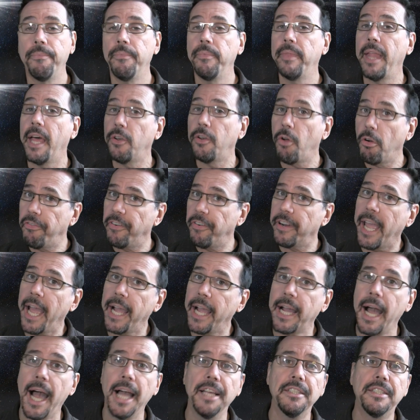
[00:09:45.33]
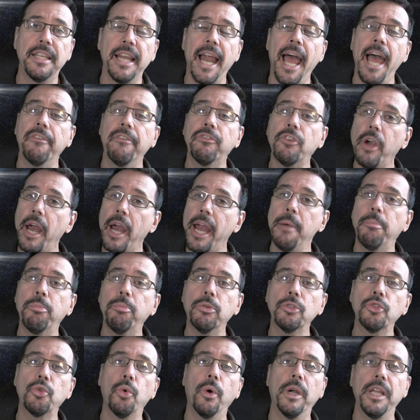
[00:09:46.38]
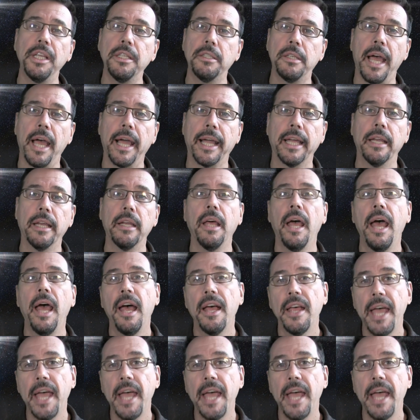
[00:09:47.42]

Now, don't forget, guys, that after April 22nd,